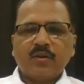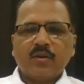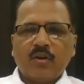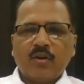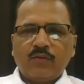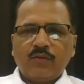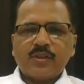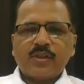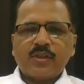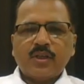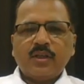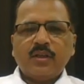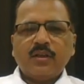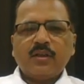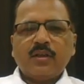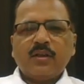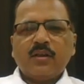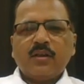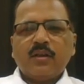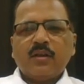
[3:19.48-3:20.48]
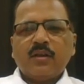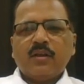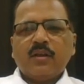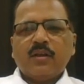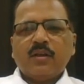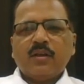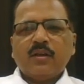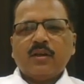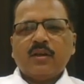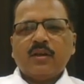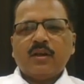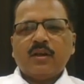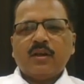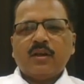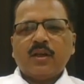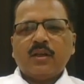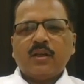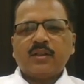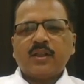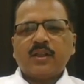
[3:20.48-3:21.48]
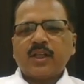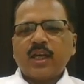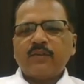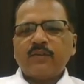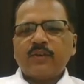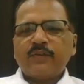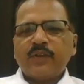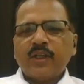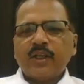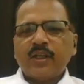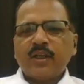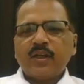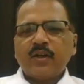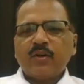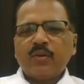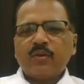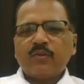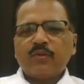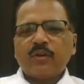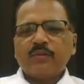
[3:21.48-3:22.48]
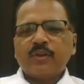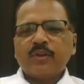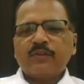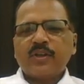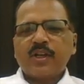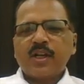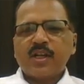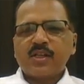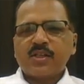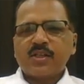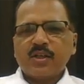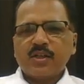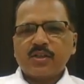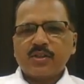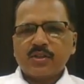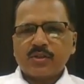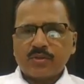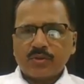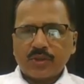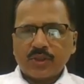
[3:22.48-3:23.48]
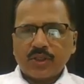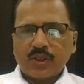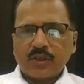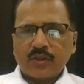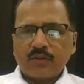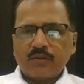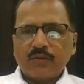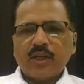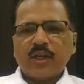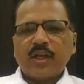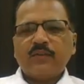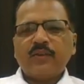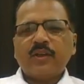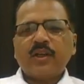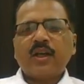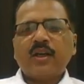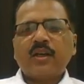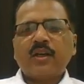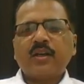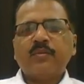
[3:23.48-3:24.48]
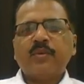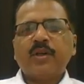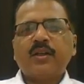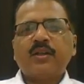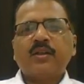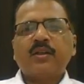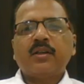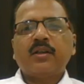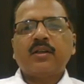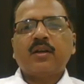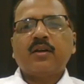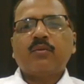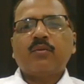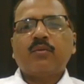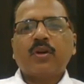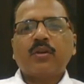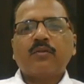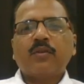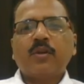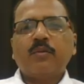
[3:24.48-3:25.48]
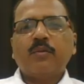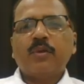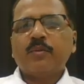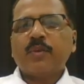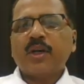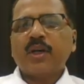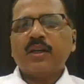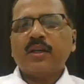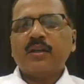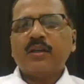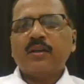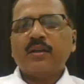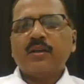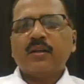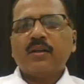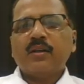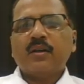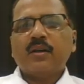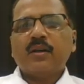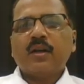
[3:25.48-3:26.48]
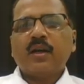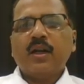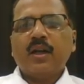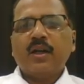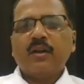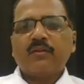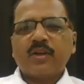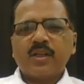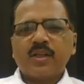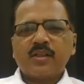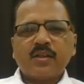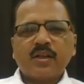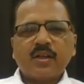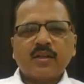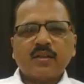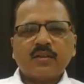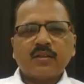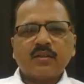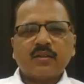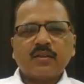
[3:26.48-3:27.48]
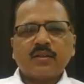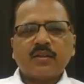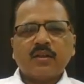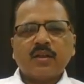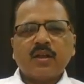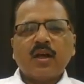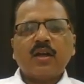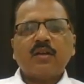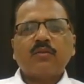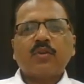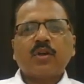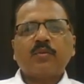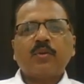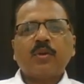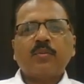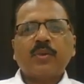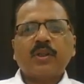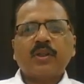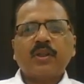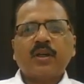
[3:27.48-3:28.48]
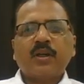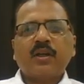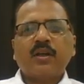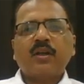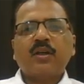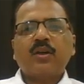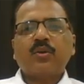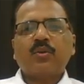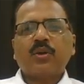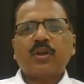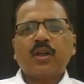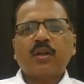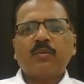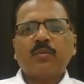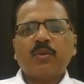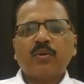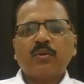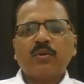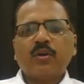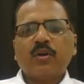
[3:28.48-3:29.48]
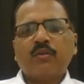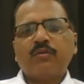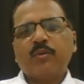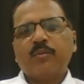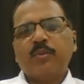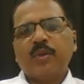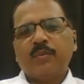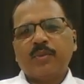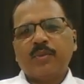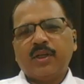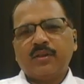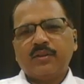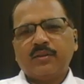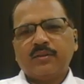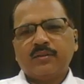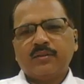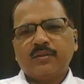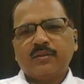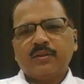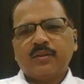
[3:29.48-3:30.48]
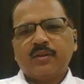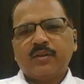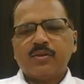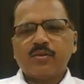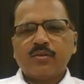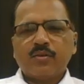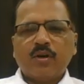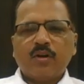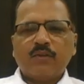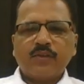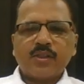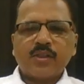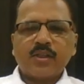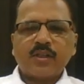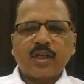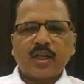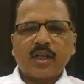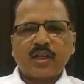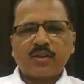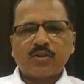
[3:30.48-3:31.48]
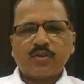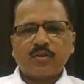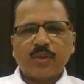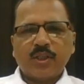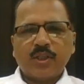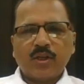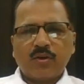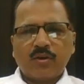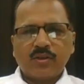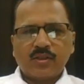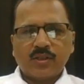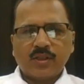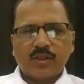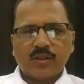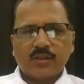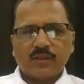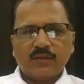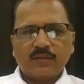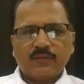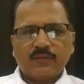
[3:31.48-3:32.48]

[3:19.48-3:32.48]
Obviously, at the time of taking a loan from the financial institution, we are having agreement what will be my interest rate and what will be the total amount of a payment. So obviously that has to be the constant.